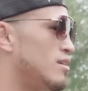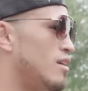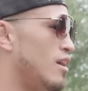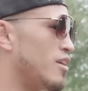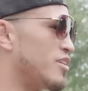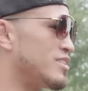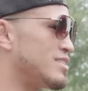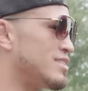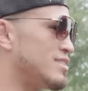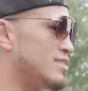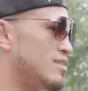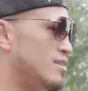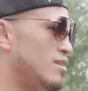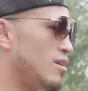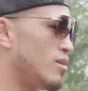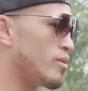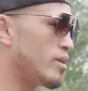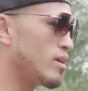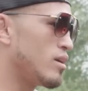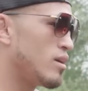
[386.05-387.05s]
under.
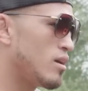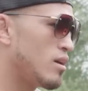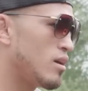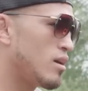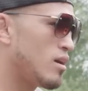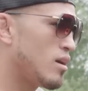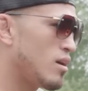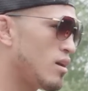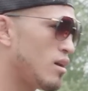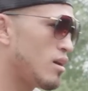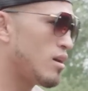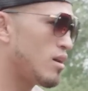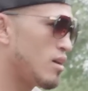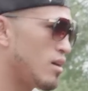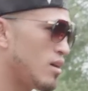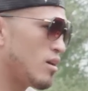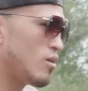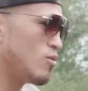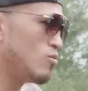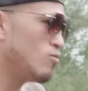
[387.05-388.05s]
Oh, wait.
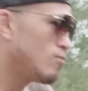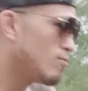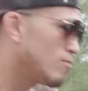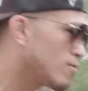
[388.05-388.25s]
Oh,